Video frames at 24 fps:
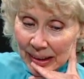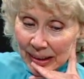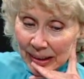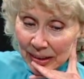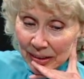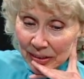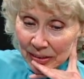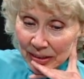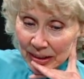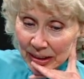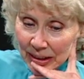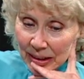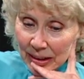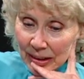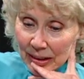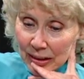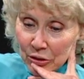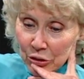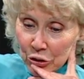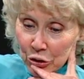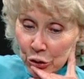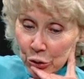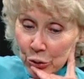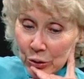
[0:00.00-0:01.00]
hearing
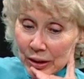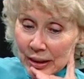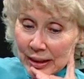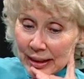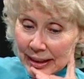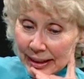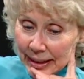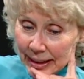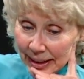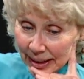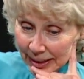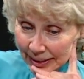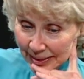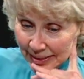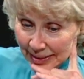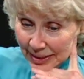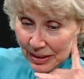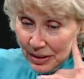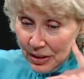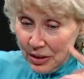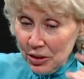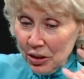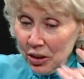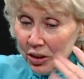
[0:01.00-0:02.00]
Judith
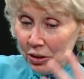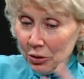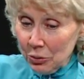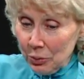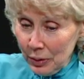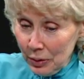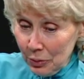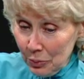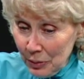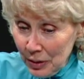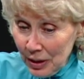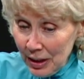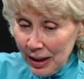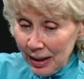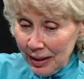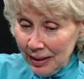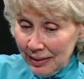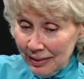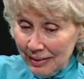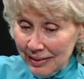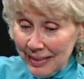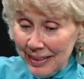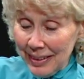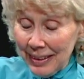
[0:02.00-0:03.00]
Guest talk with me
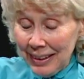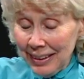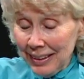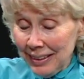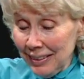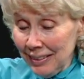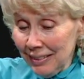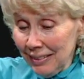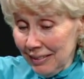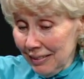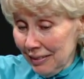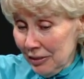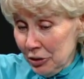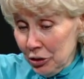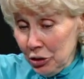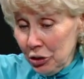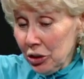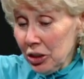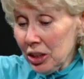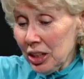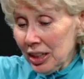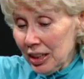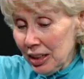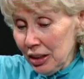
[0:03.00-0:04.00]
on, on
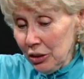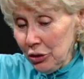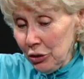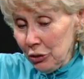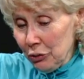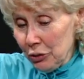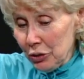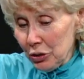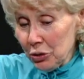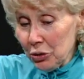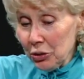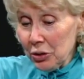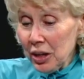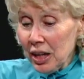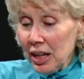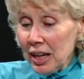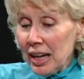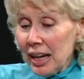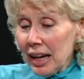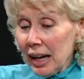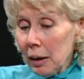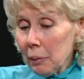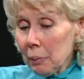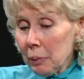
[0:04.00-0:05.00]
during an interview
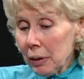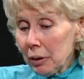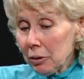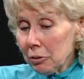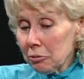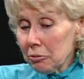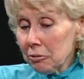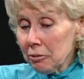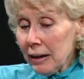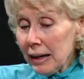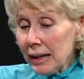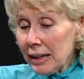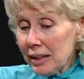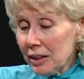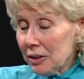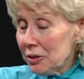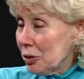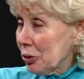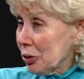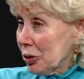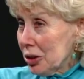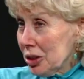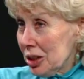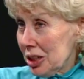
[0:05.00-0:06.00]
about
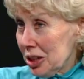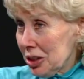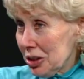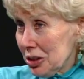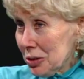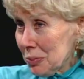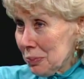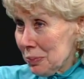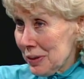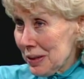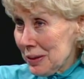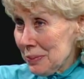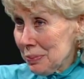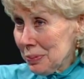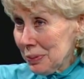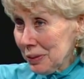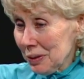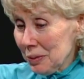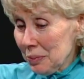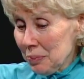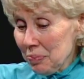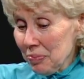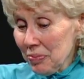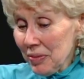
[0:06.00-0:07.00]
writing ordinary
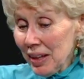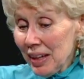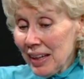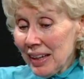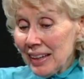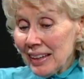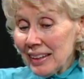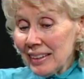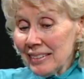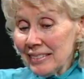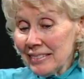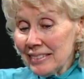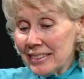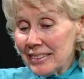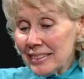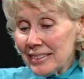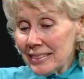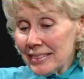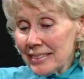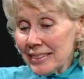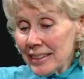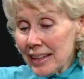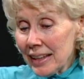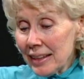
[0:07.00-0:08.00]
people, and she
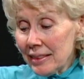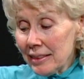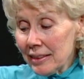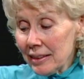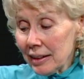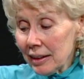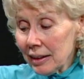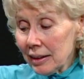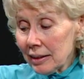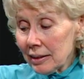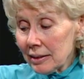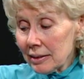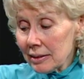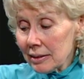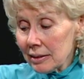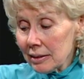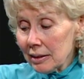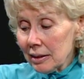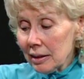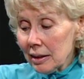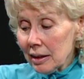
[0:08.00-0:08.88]
said that